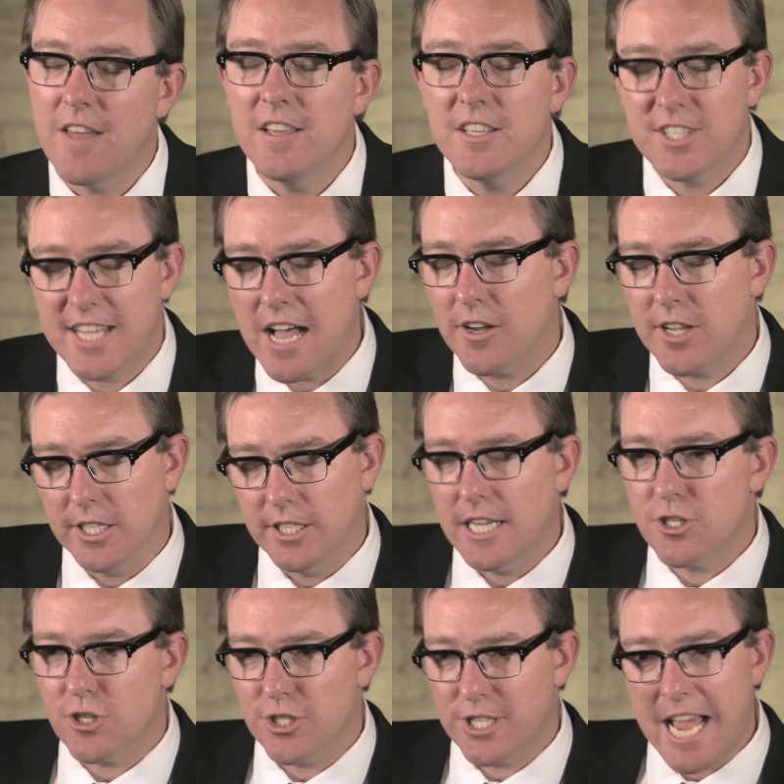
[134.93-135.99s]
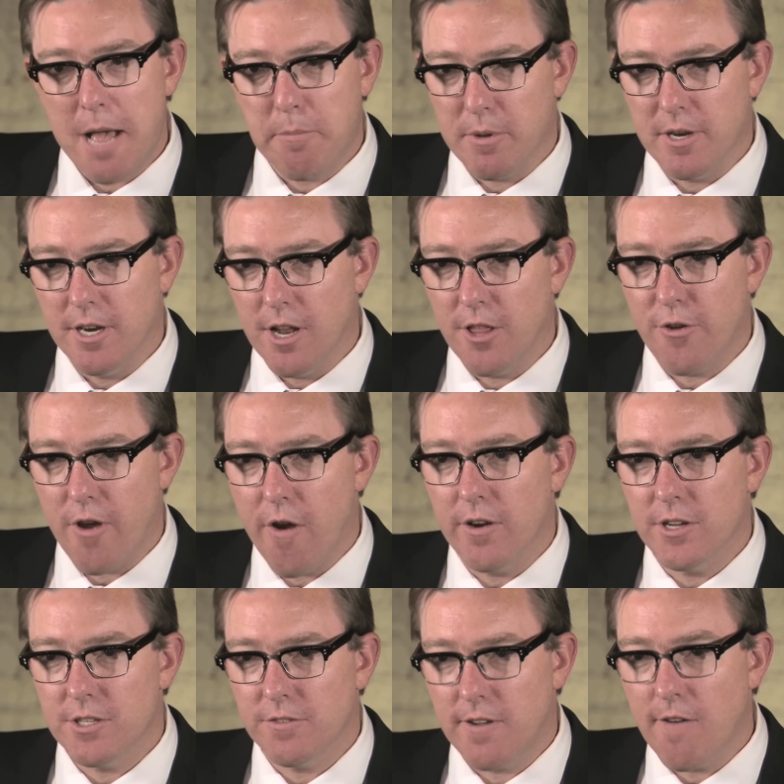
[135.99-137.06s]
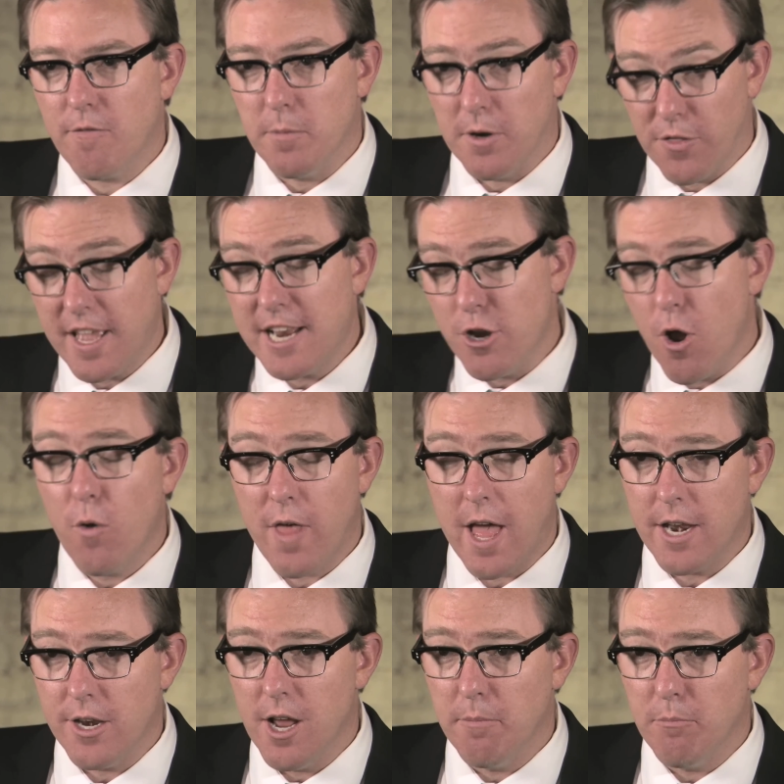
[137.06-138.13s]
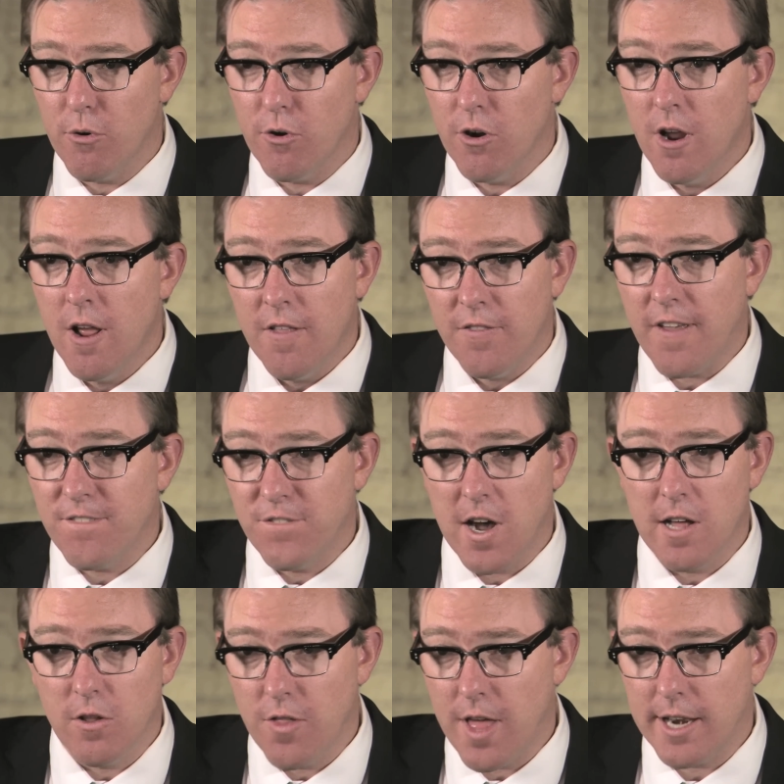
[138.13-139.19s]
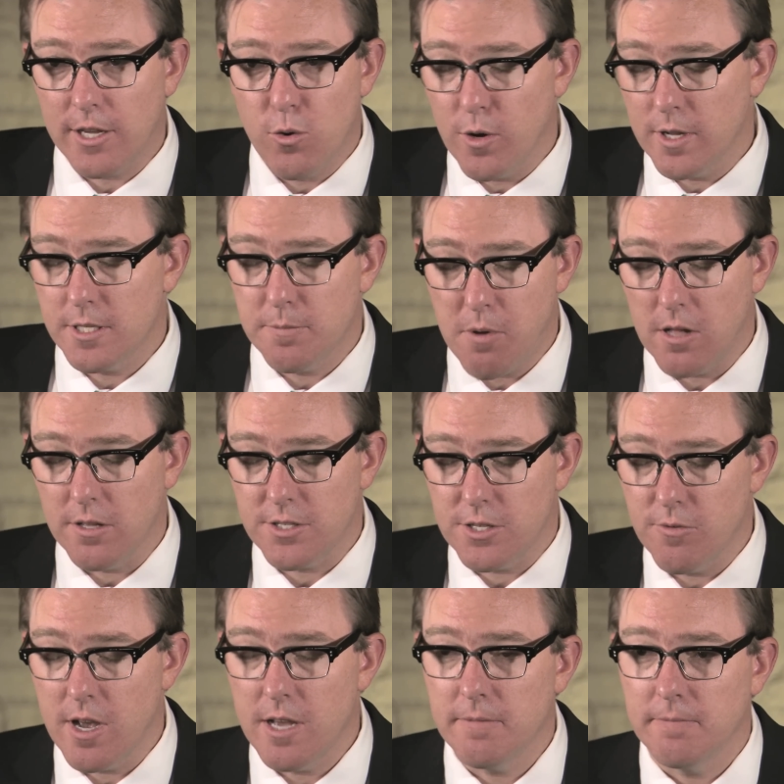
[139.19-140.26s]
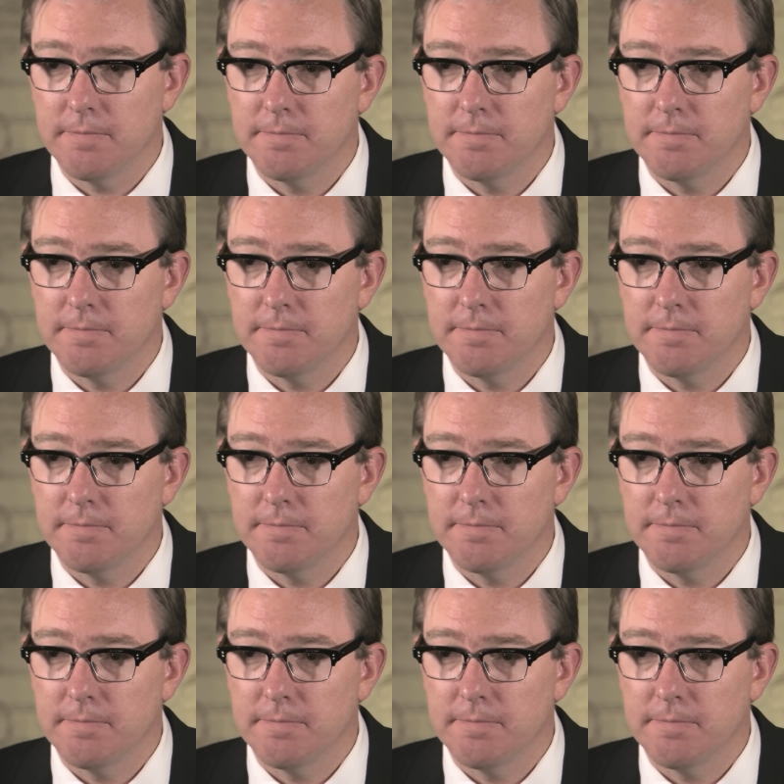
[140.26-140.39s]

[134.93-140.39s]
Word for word: And these calculations happen in other areas of government. They know that number, they follow that according to policy, right?